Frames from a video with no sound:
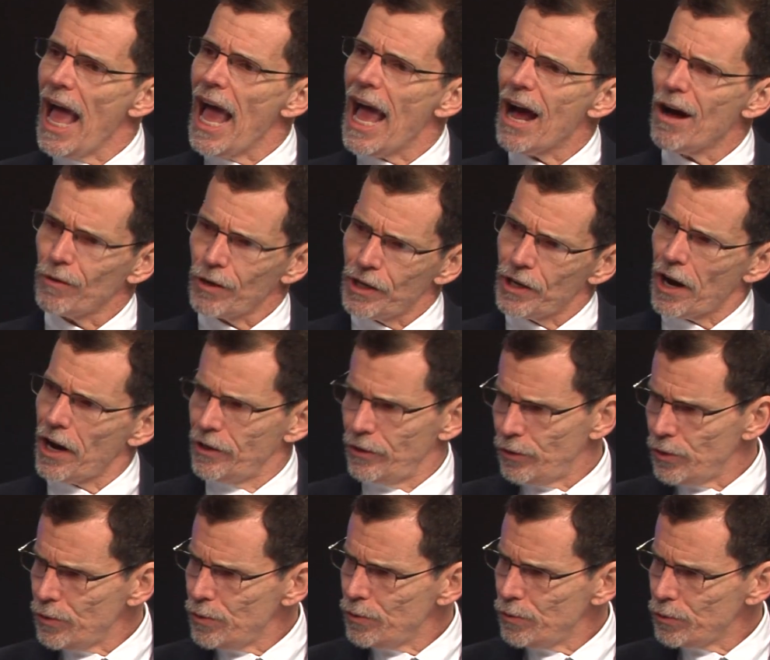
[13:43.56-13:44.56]
How can I
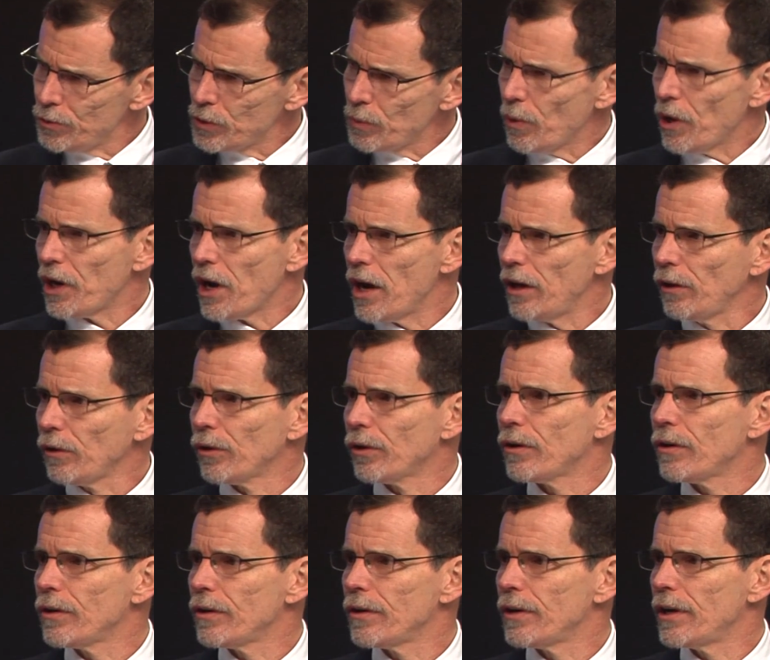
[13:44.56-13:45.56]
use what I
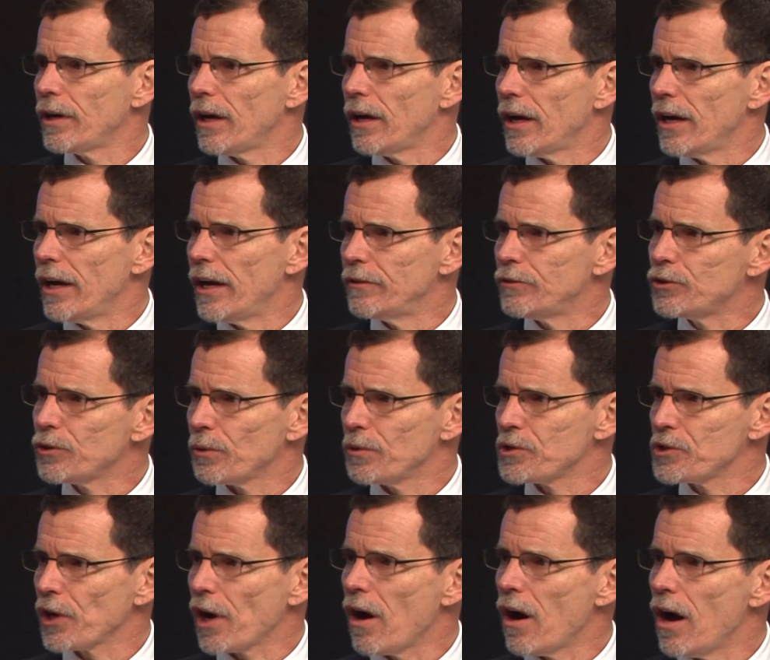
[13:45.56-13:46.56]
learn uh, at
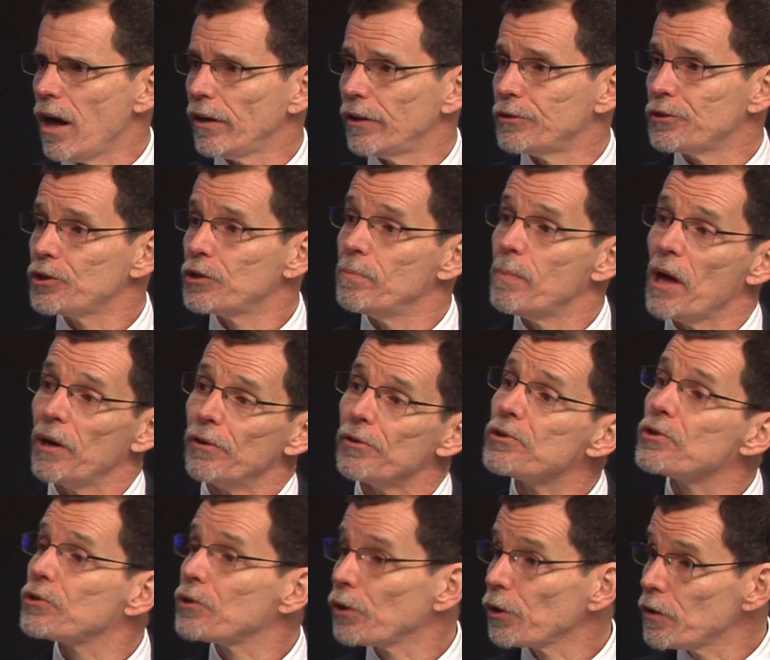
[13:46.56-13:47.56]
Georgia College to better
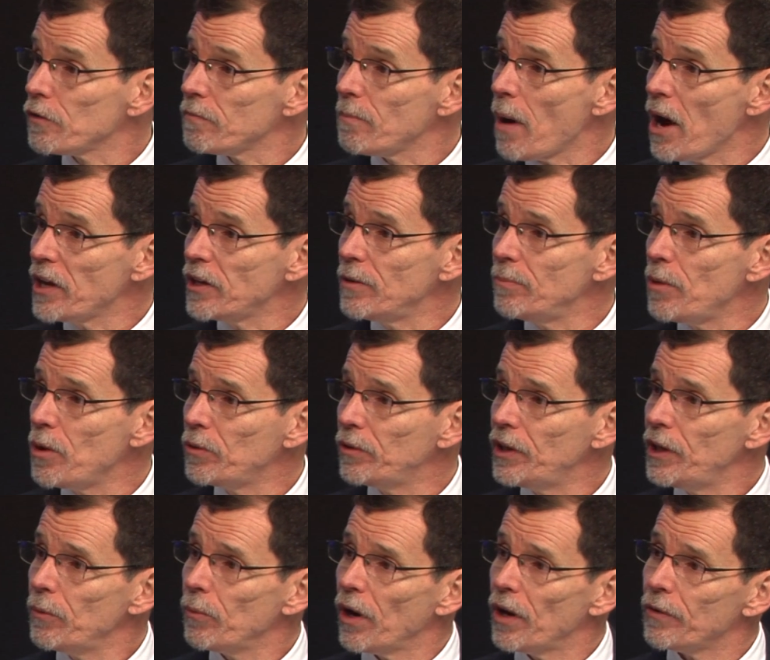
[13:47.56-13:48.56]
serve my
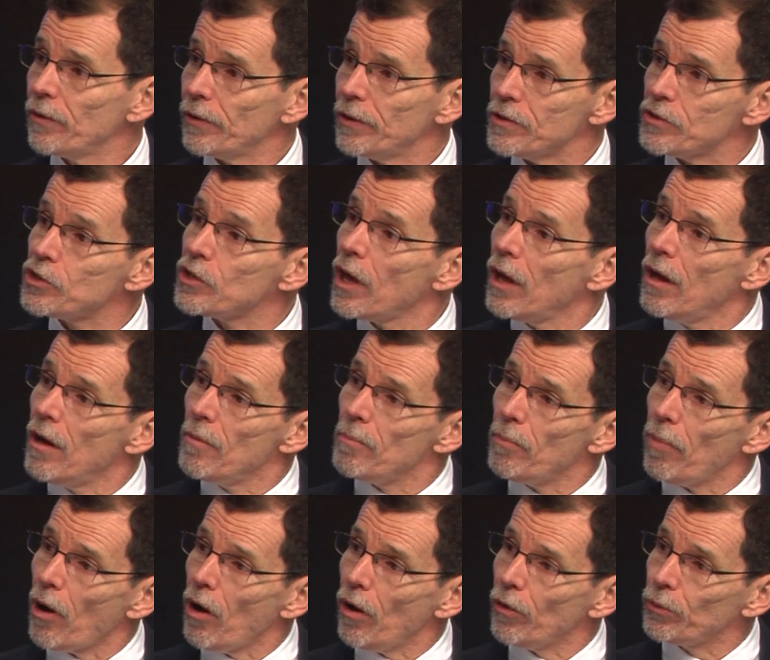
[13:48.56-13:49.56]
community, whether it's
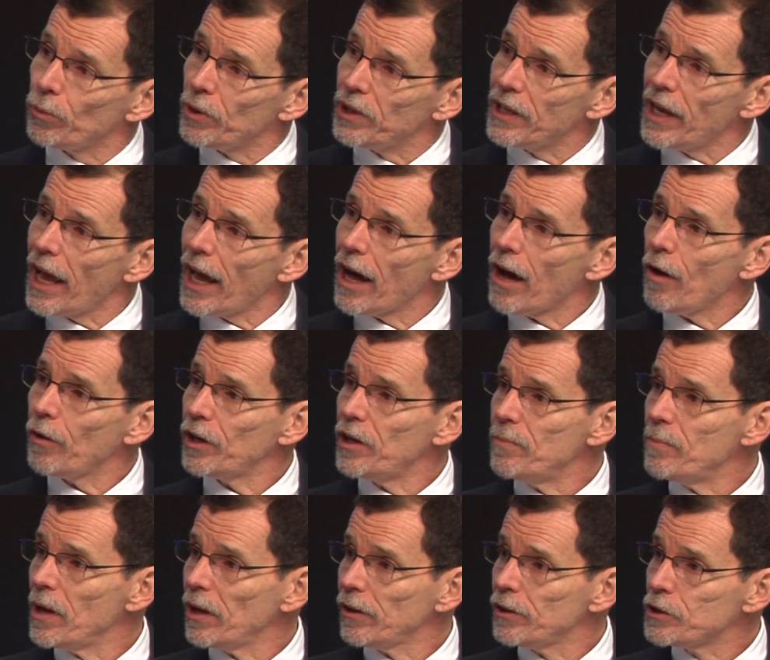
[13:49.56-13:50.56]
Baldwin County,
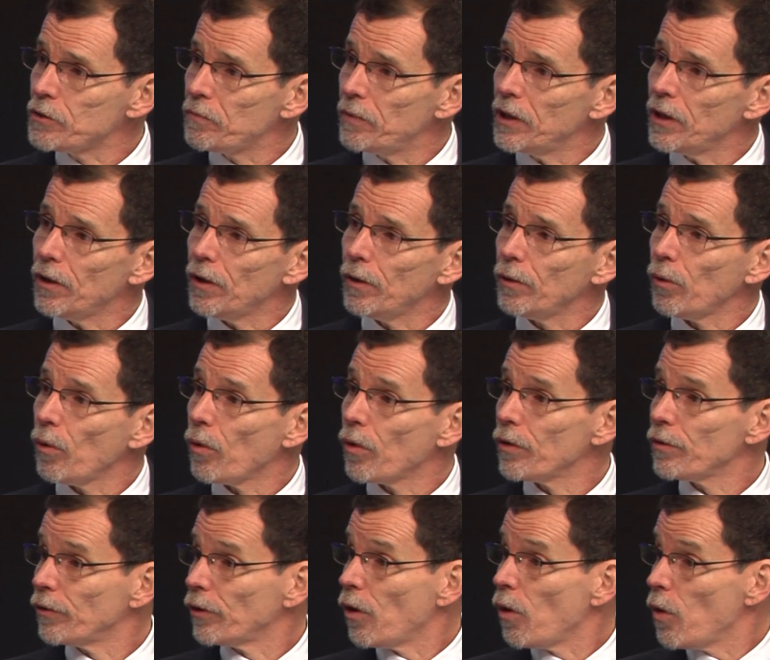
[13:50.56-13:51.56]
Milledgeville, or
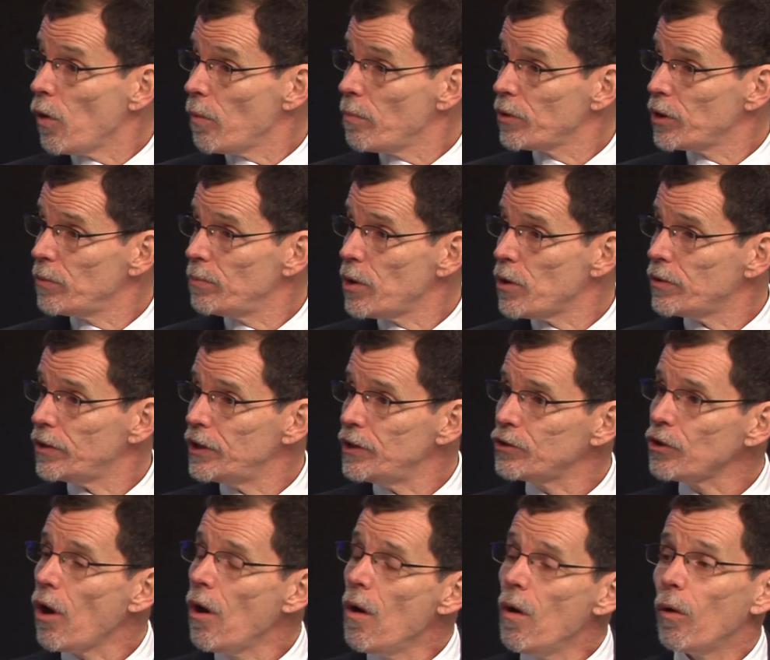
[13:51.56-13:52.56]
their home
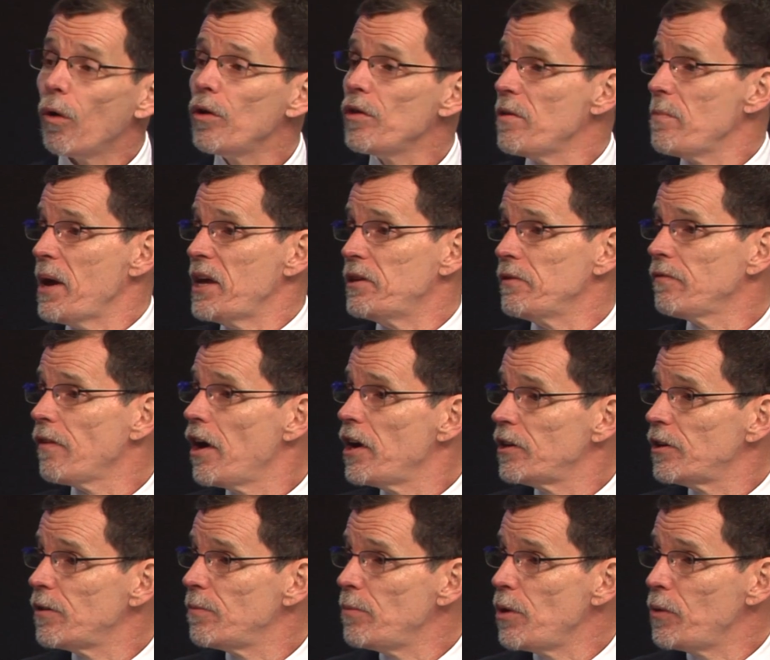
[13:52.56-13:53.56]
communities, or they may define
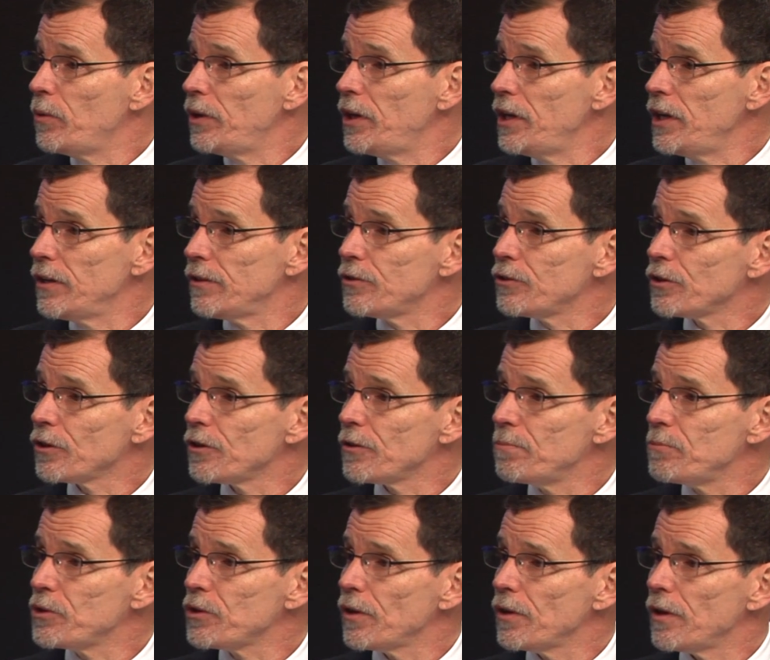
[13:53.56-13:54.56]
community in
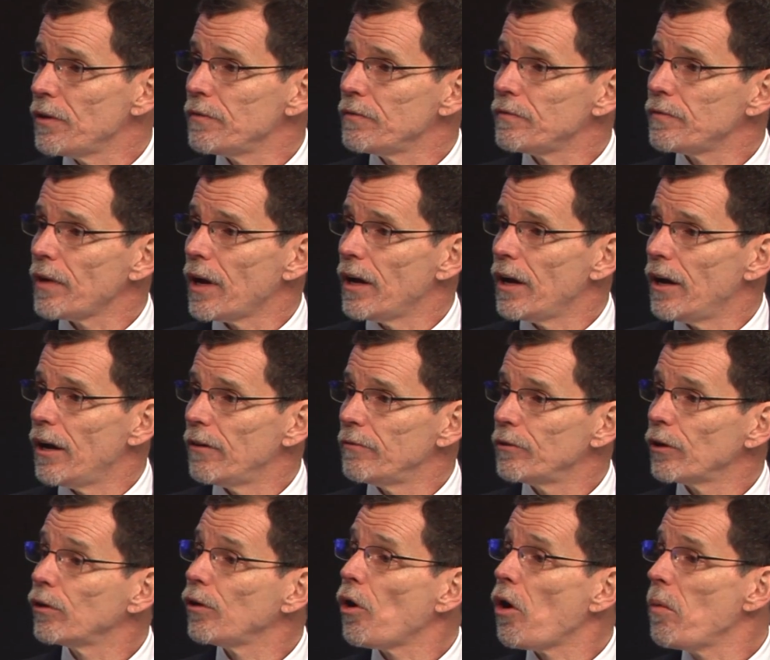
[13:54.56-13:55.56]
terms of uh,
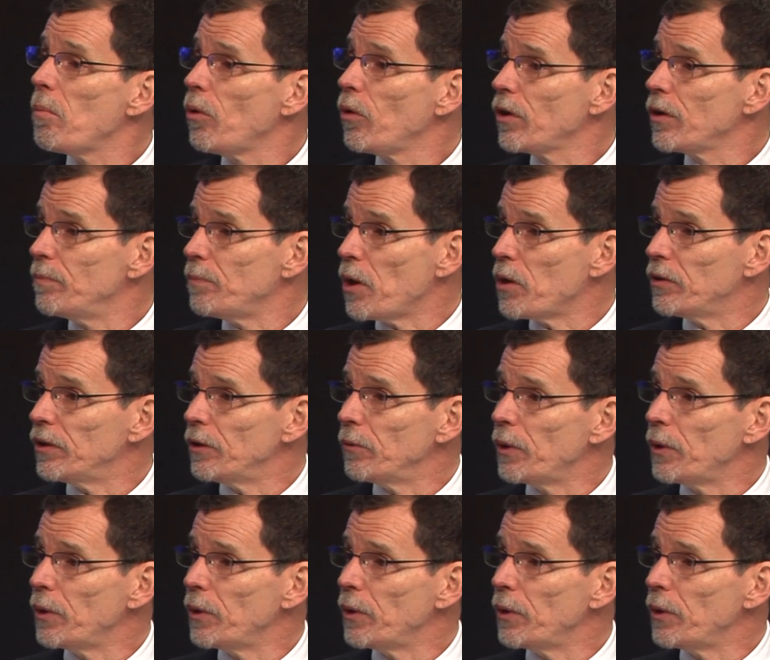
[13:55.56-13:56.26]
the global community.